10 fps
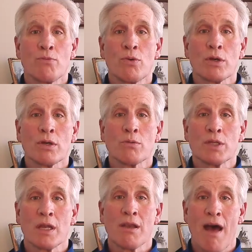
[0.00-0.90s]
work
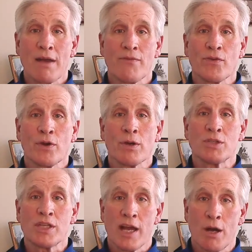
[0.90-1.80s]
with a lot of
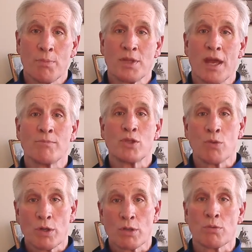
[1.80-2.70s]
firms to help them
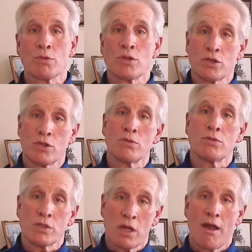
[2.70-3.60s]
sort through the
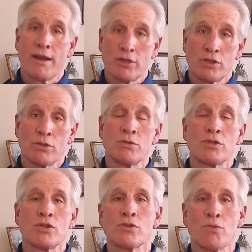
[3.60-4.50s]
students, a lot of
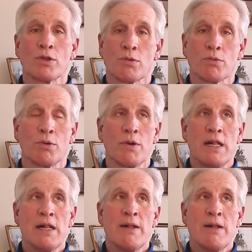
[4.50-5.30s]
students to sort through.